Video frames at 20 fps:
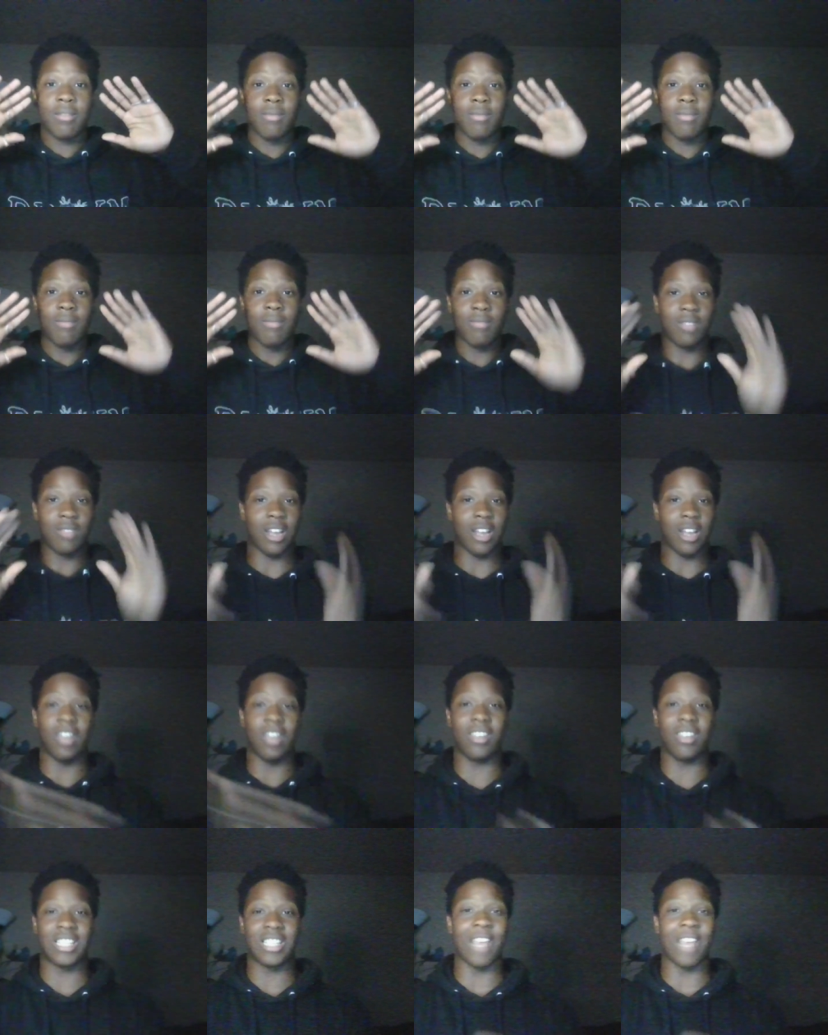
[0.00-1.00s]
Like
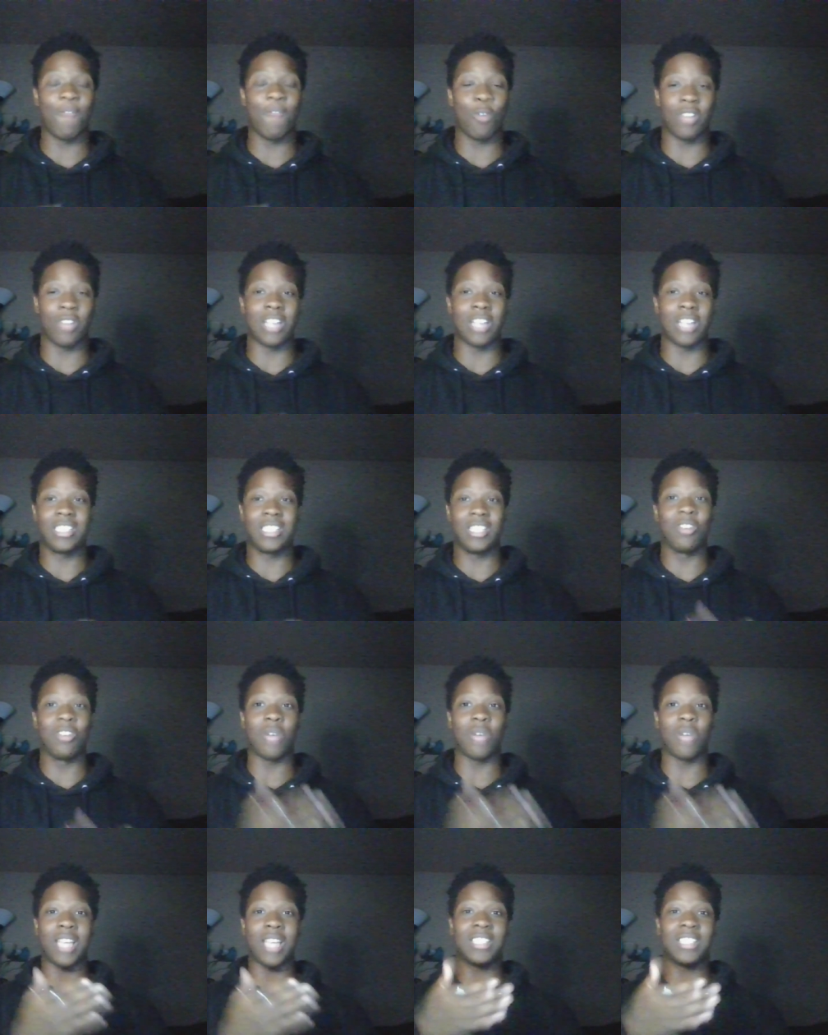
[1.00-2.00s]
I said before, they
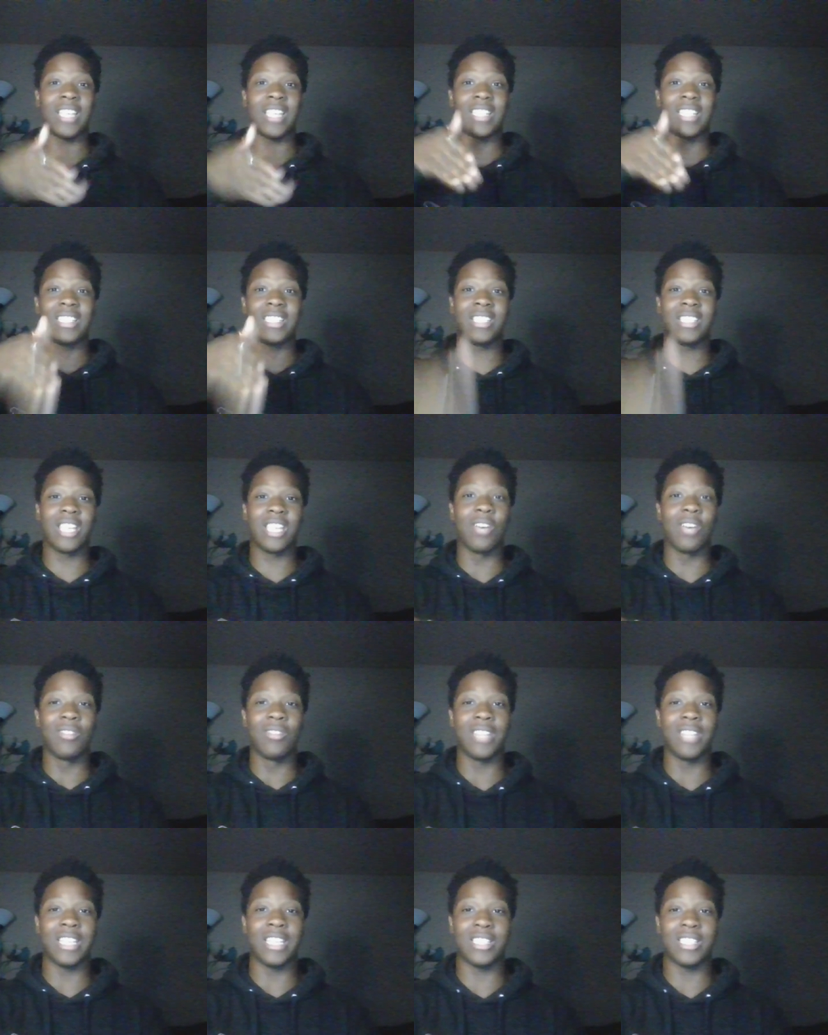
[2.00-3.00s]
still exist till
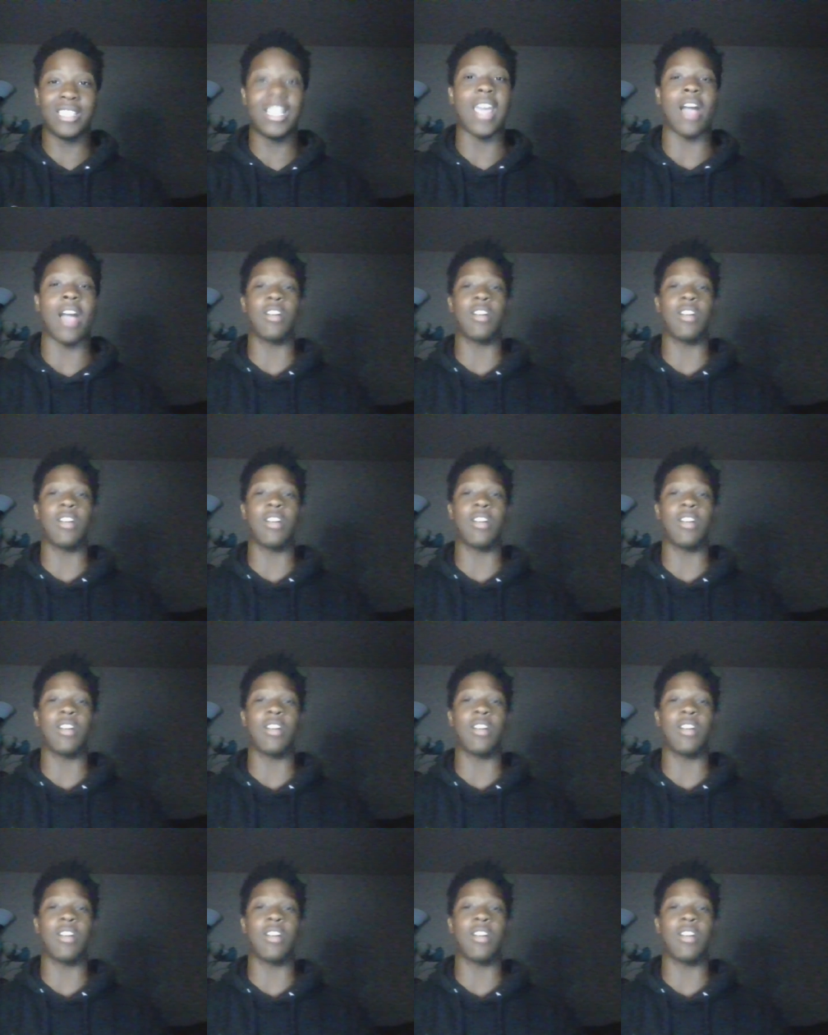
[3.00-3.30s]
this day.